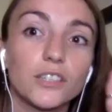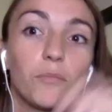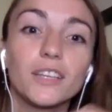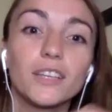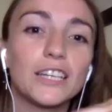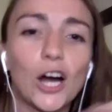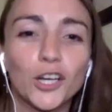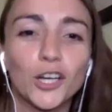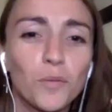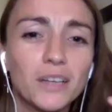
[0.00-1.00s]
I'm really into
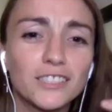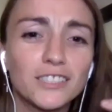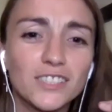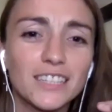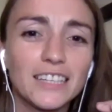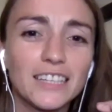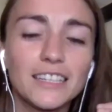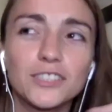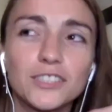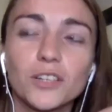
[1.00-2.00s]
audio messages
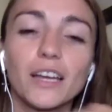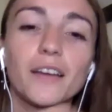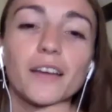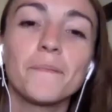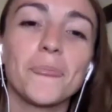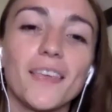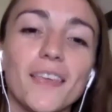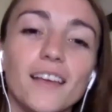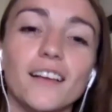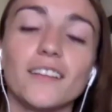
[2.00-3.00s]
lately, so like,
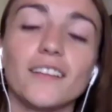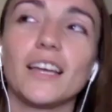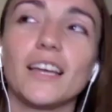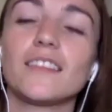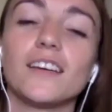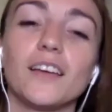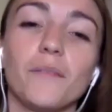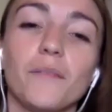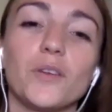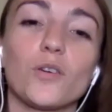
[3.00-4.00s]
like the
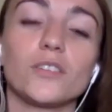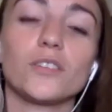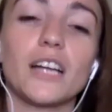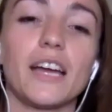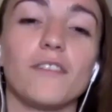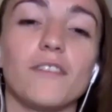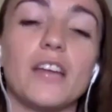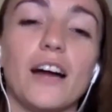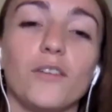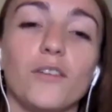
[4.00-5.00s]
the girls that I have
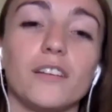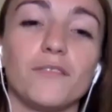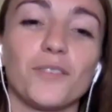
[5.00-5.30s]
now convert.